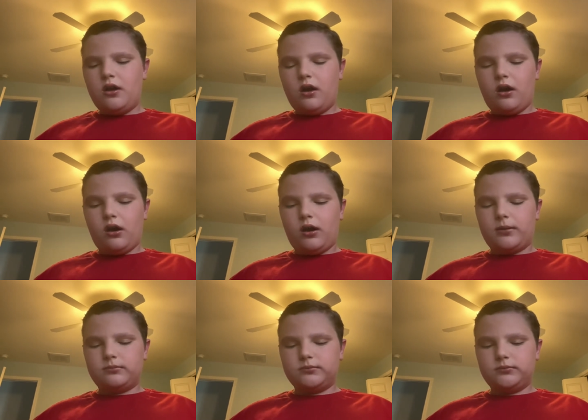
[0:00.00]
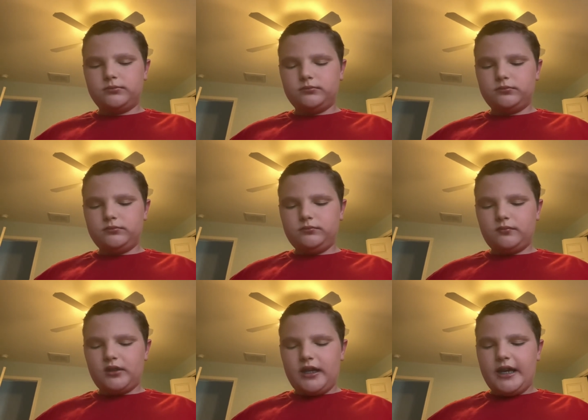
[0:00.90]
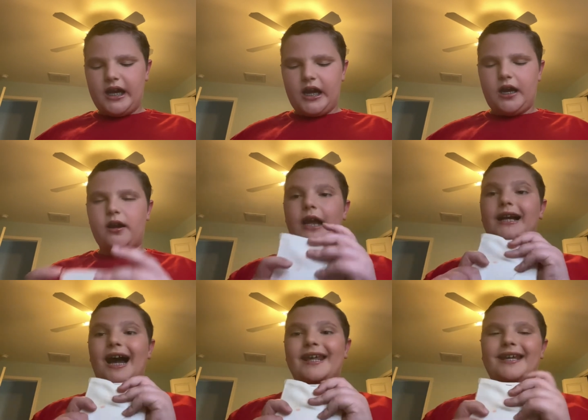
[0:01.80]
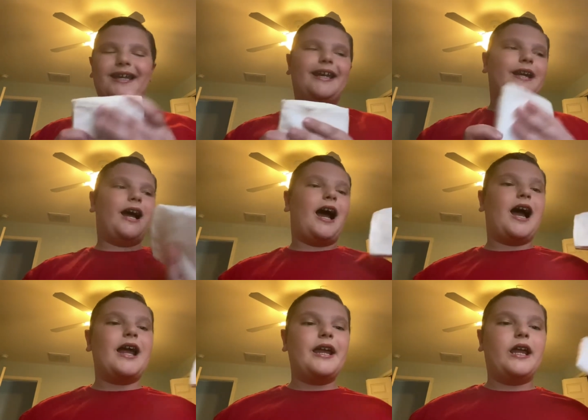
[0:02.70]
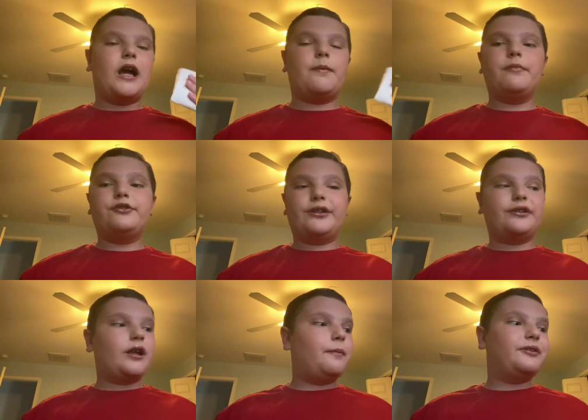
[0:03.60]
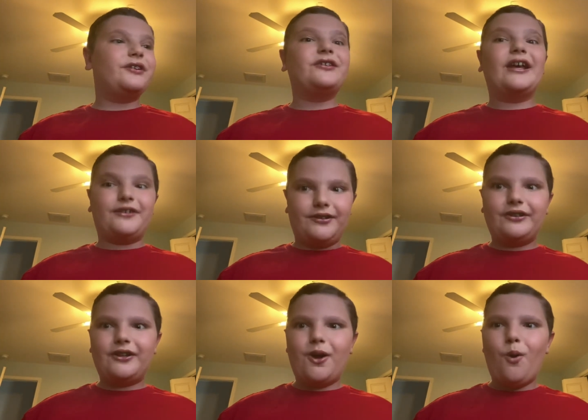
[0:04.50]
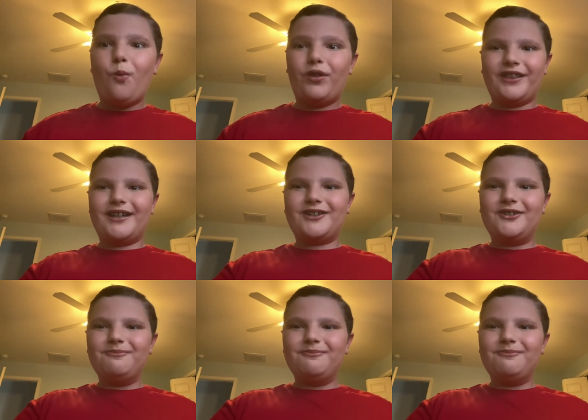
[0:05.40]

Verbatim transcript: Um, and I got it, and I am just obsessed with it.